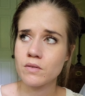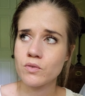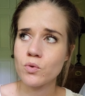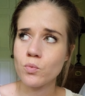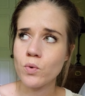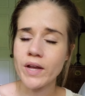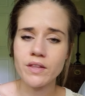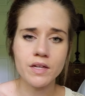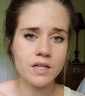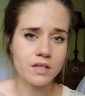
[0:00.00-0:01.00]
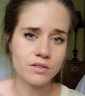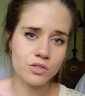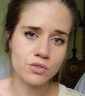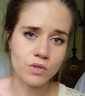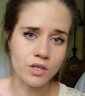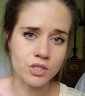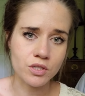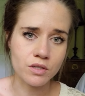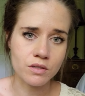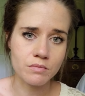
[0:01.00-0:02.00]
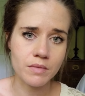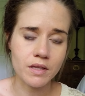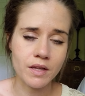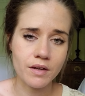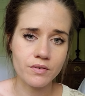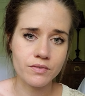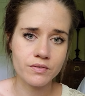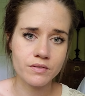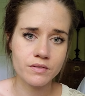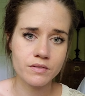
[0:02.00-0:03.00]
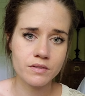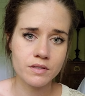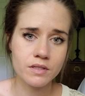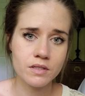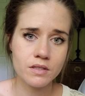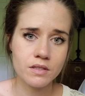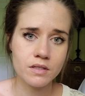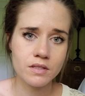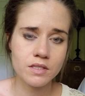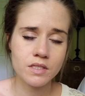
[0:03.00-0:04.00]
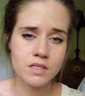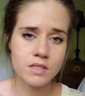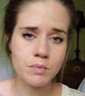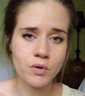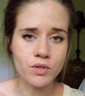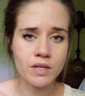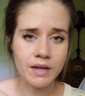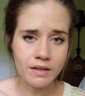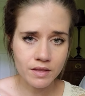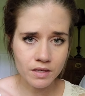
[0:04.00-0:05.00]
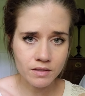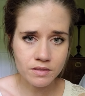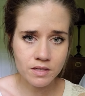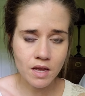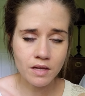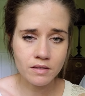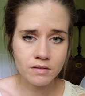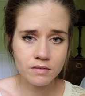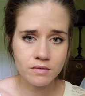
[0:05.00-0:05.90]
the way that I need to structure my life. To both get things done